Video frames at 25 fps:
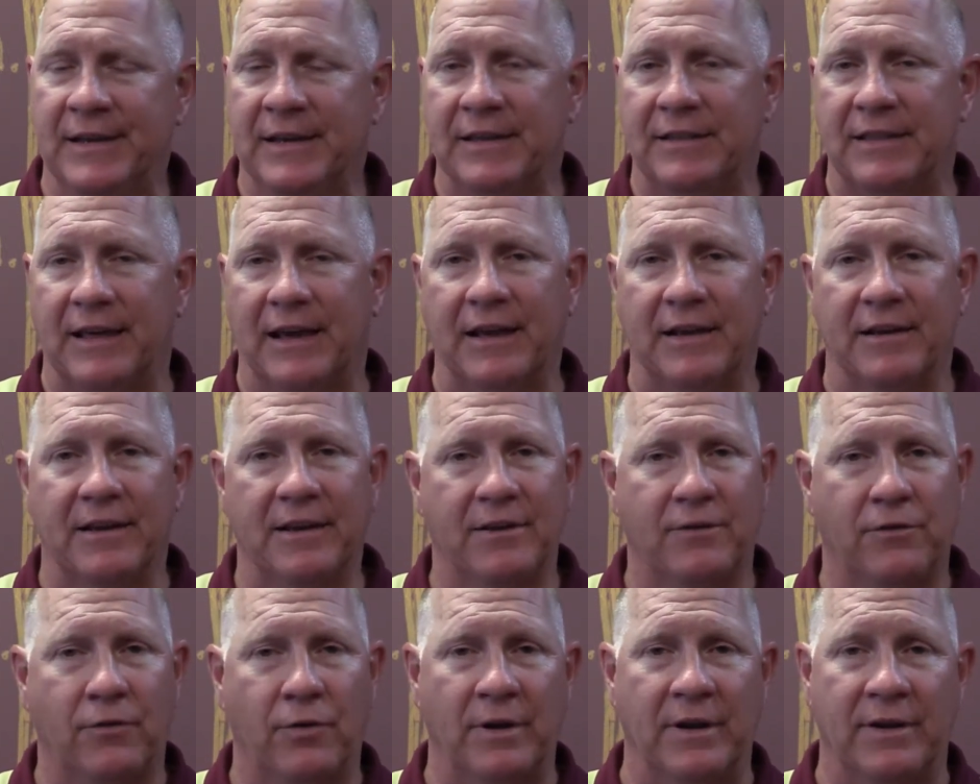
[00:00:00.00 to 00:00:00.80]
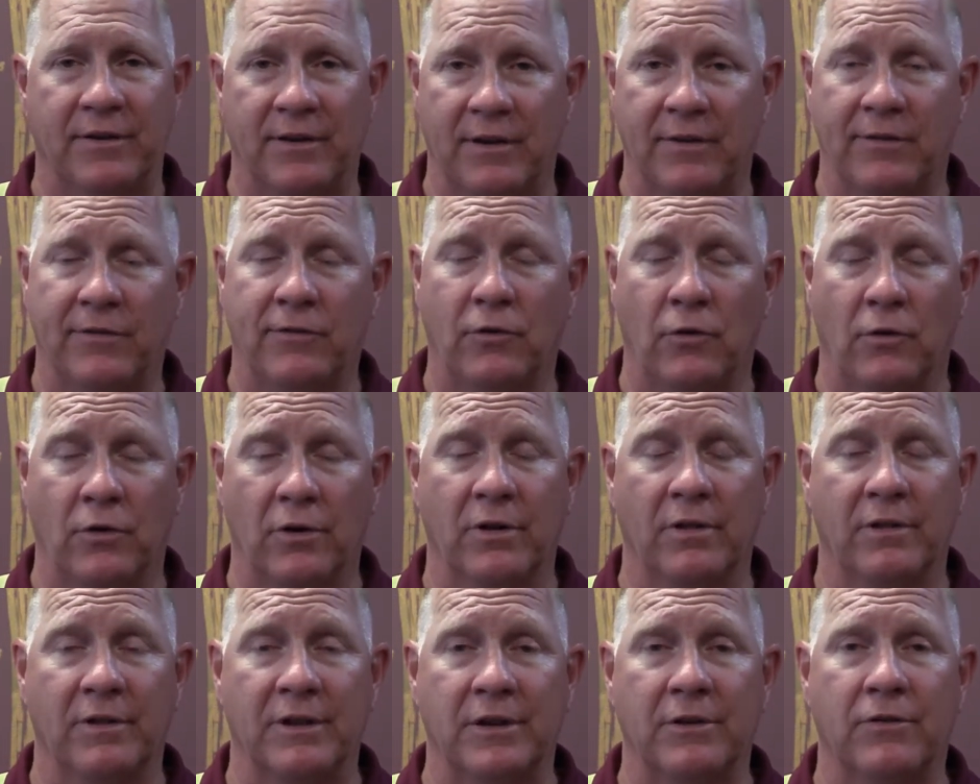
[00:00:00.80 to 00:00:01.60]
that
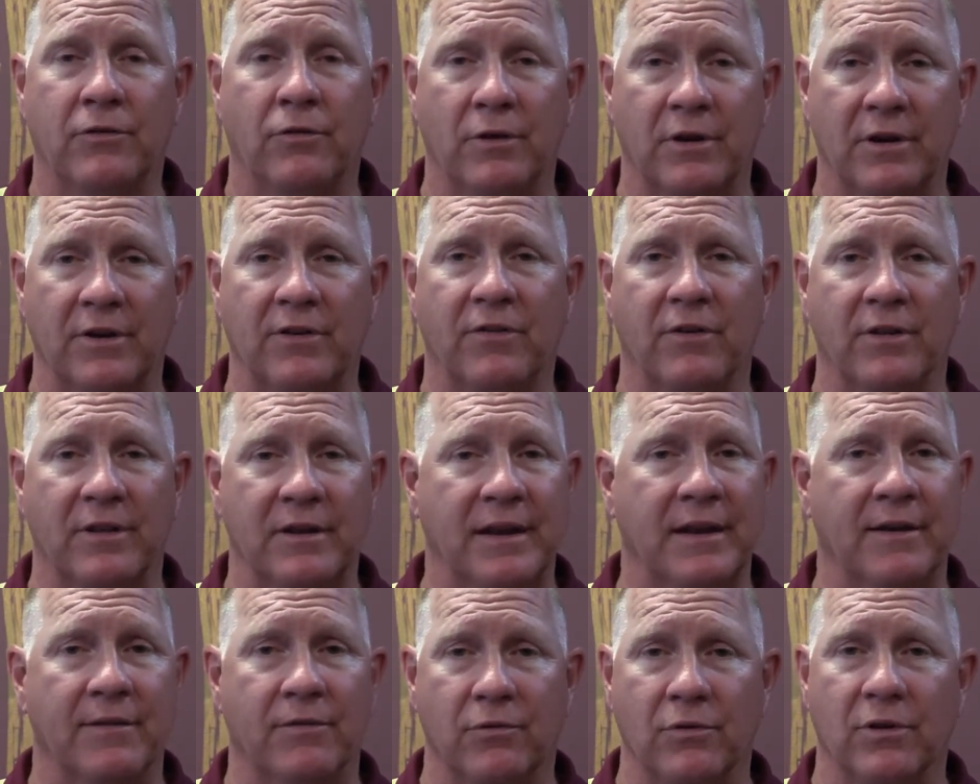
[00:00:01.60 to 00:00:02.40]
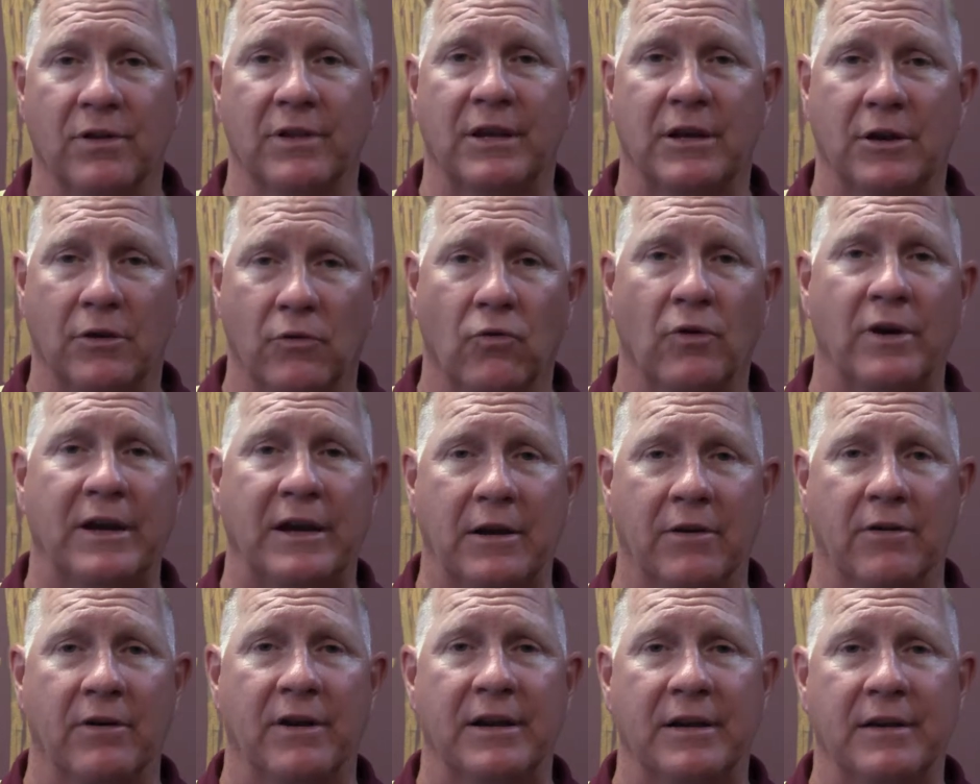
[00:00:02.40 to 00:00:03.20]
historically and traditionally have really
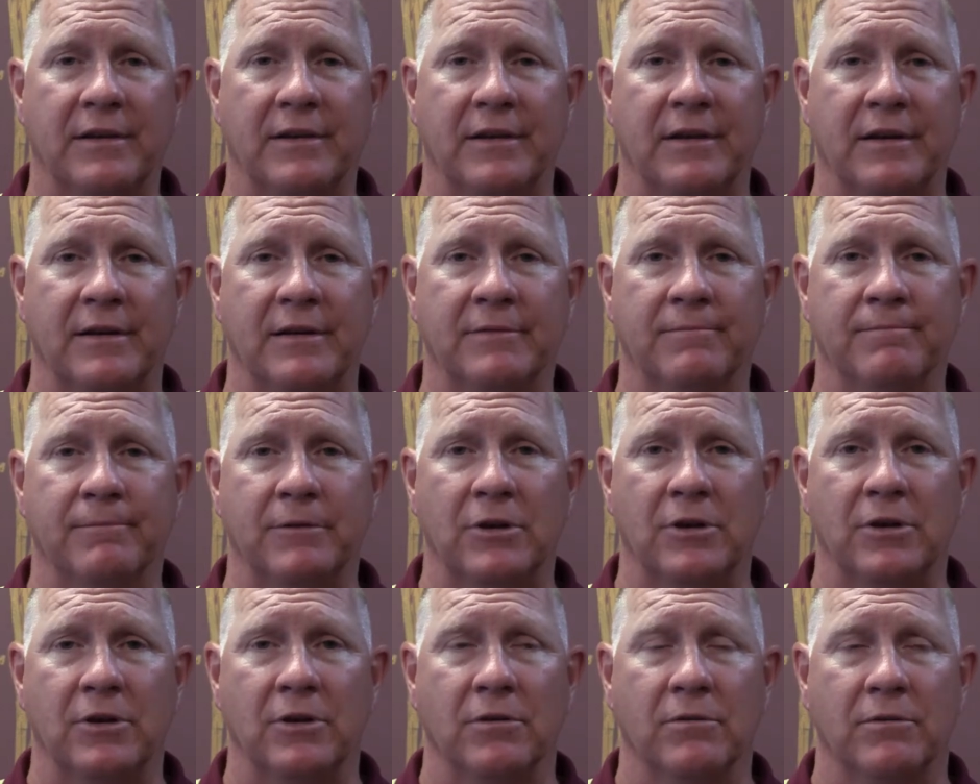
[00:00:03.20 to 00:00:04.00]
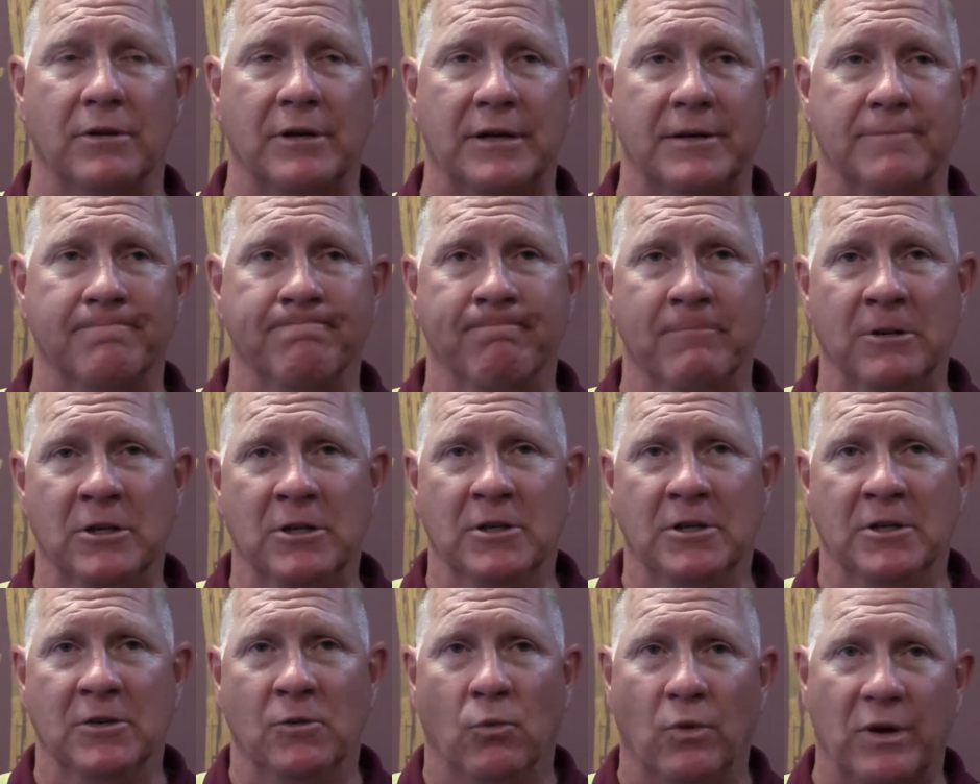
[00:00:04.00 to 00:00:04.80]
great, great, uh, you know, um,
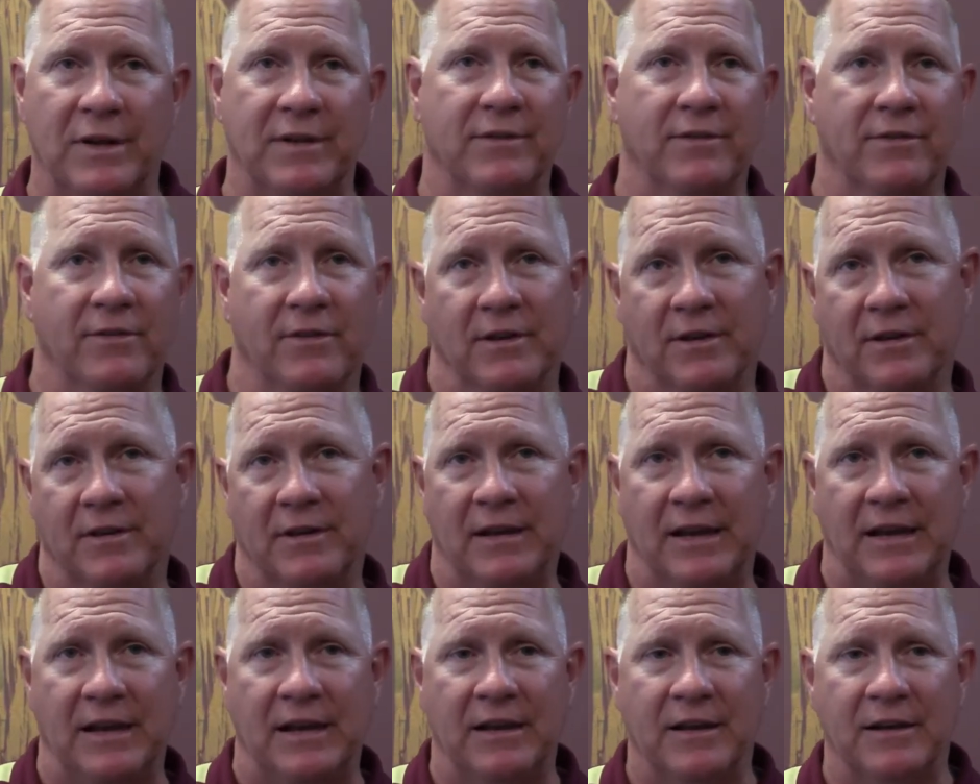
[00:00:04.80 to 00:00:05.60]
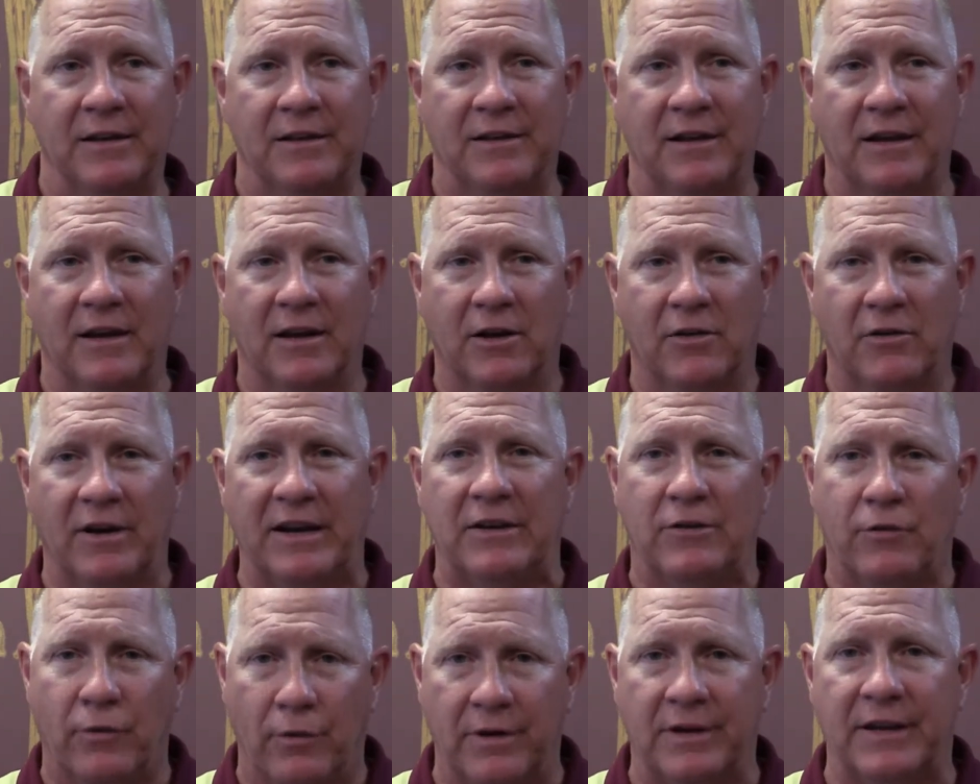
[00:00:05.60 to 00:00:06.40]
wins and, and uh,
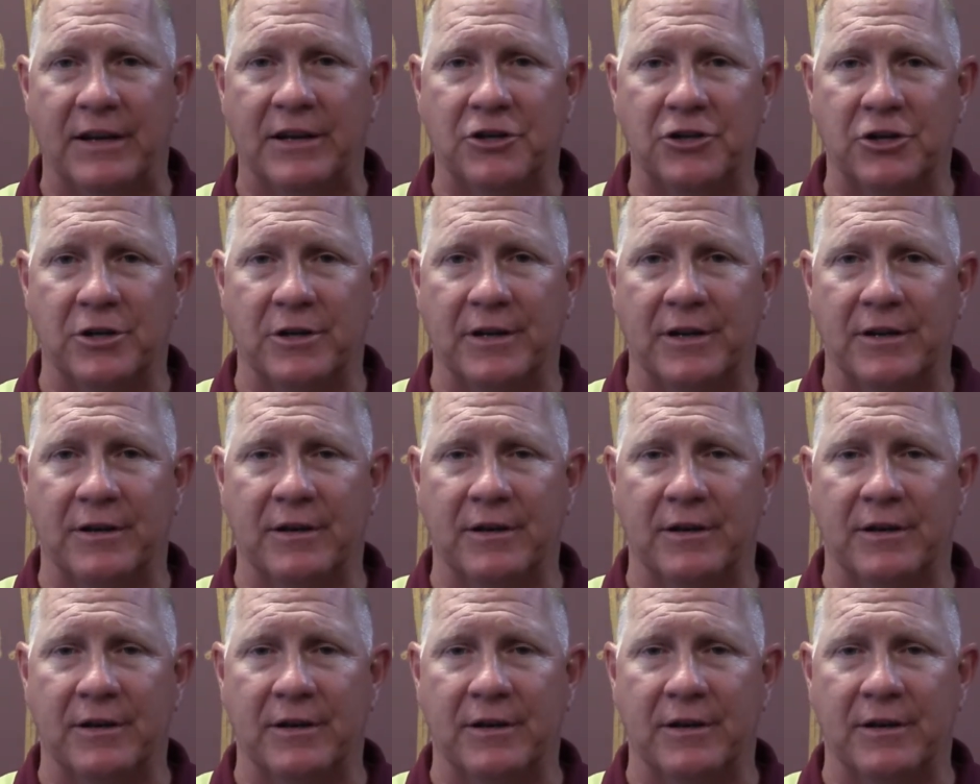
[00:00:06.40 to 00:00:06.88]
great tradition.